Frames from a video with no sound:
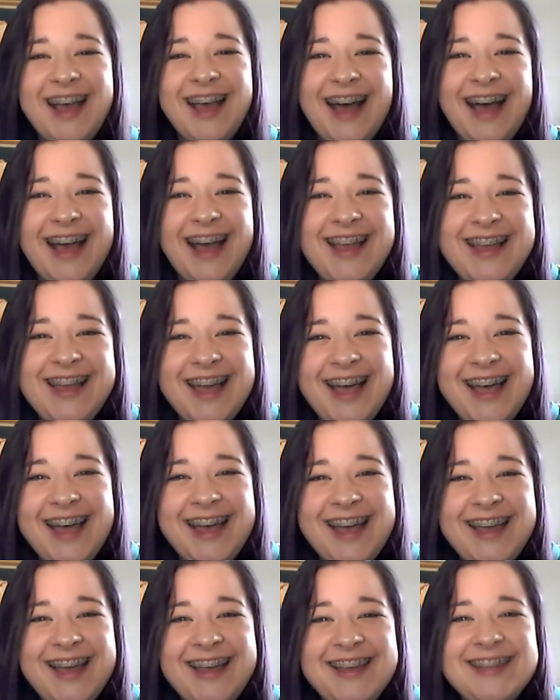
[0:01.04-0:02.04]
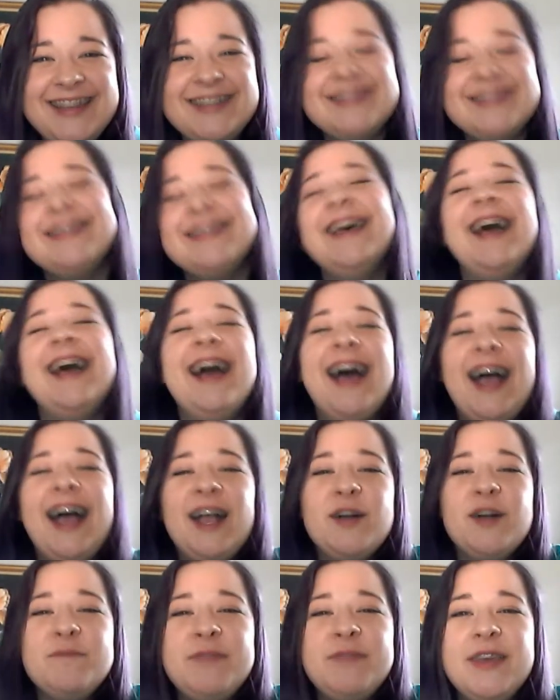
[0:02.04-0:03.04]
Hi, guys. I
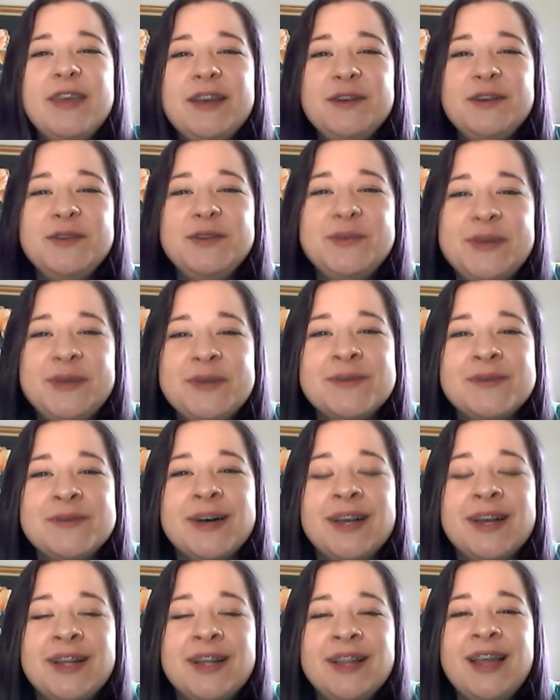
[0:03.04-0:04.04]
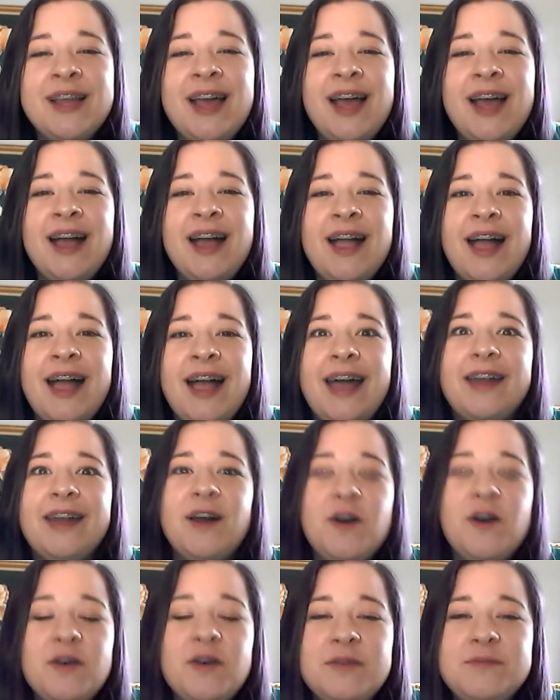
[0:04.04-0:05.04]
hope that you're doing well at
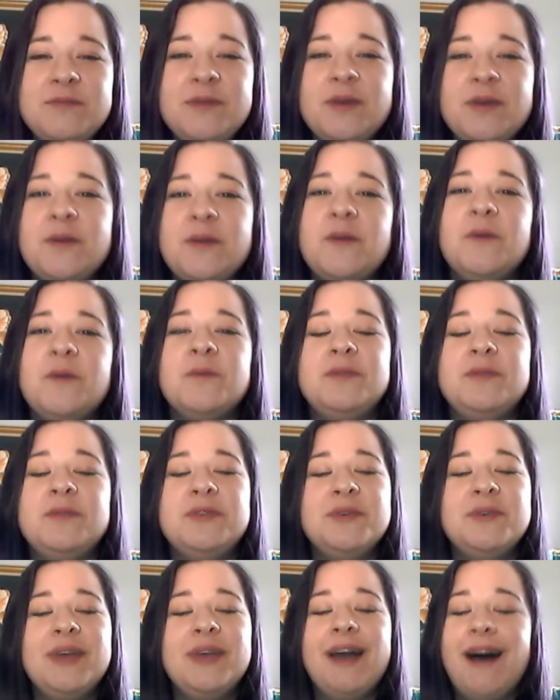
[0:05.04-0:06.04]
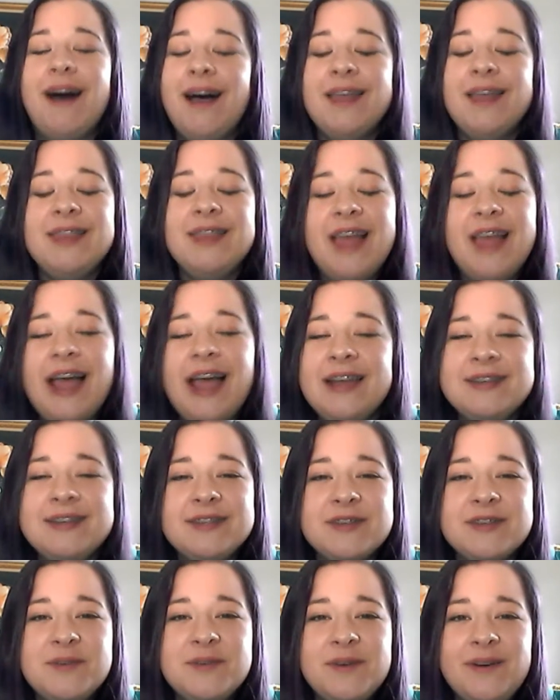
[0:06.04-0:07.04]
home, doing online
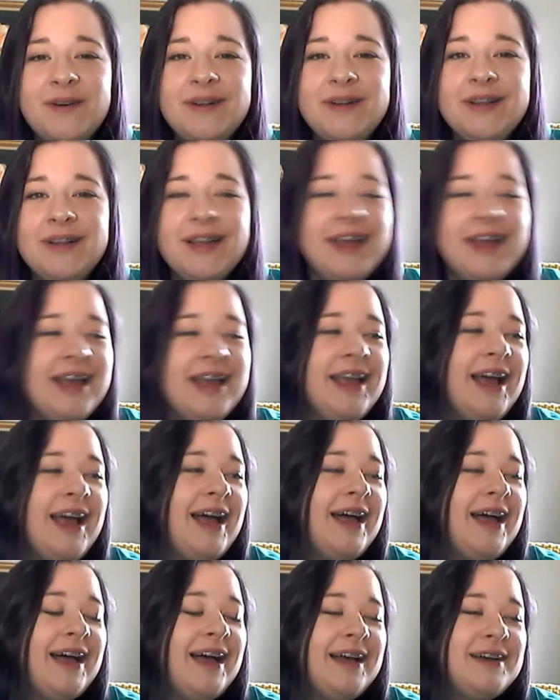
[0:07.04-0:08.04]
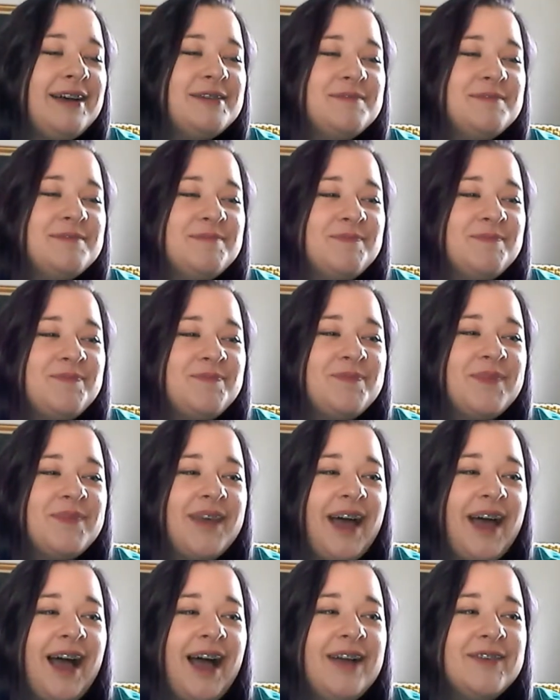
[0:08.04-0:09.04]
school. Um,
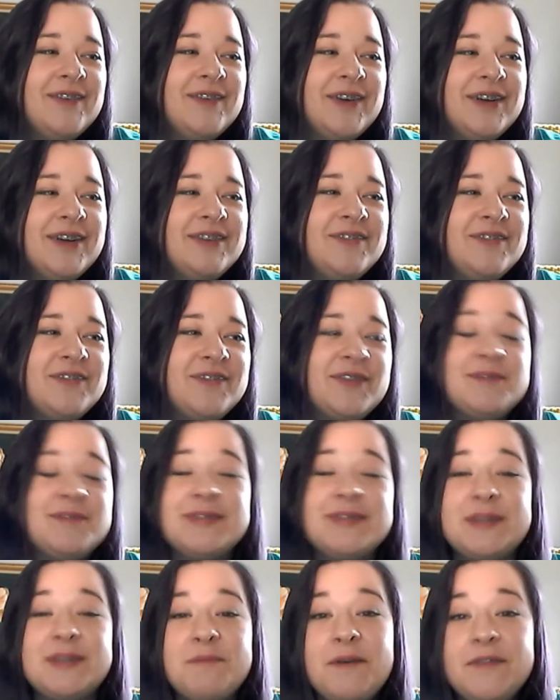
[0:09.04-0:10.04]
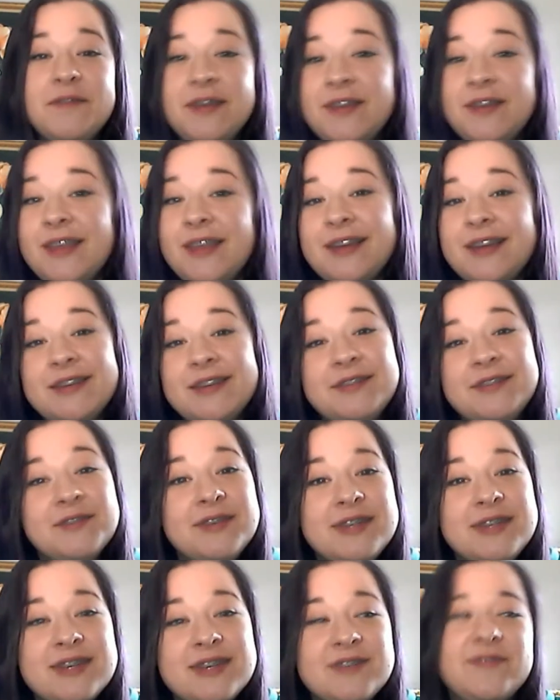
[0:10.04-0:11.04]
I've heard from some of you that you're
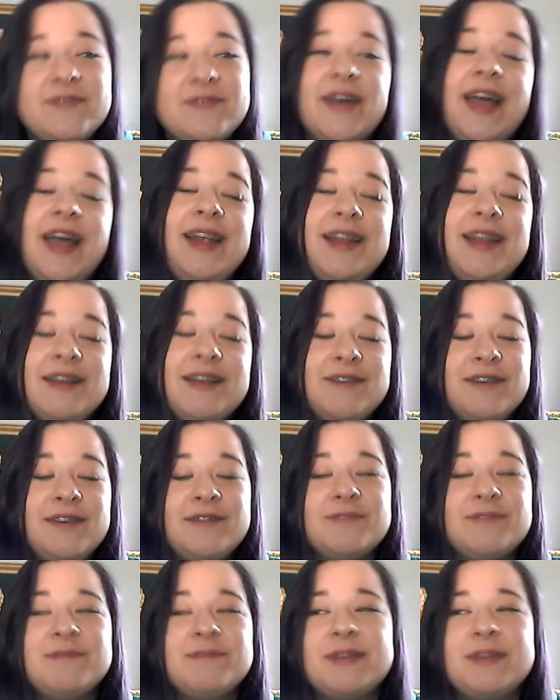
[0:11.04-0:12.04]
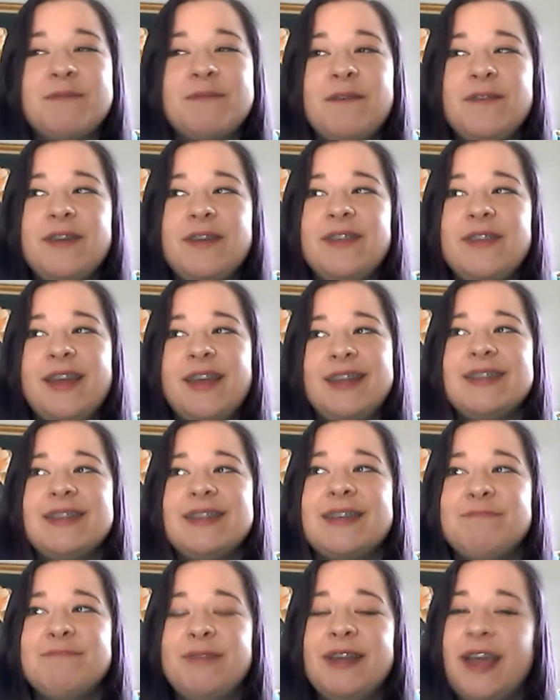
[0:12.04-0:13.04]
doing just fine, and I've heard from some of you that it's
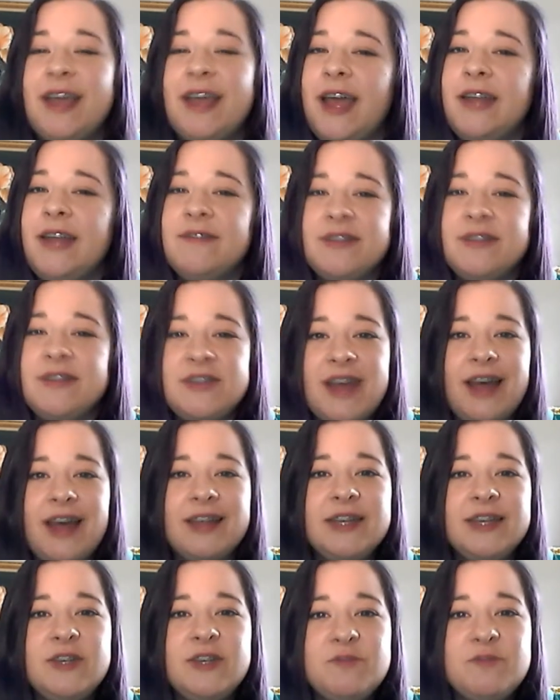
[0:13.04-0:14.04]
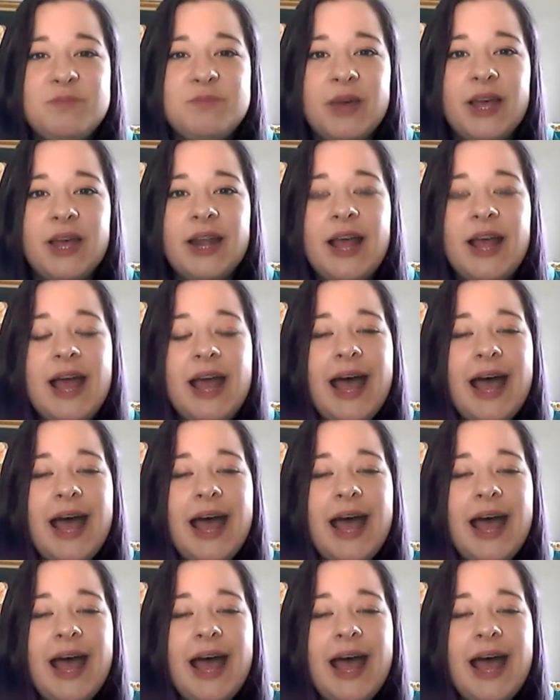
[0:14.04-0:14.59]
been kind of a challenge, but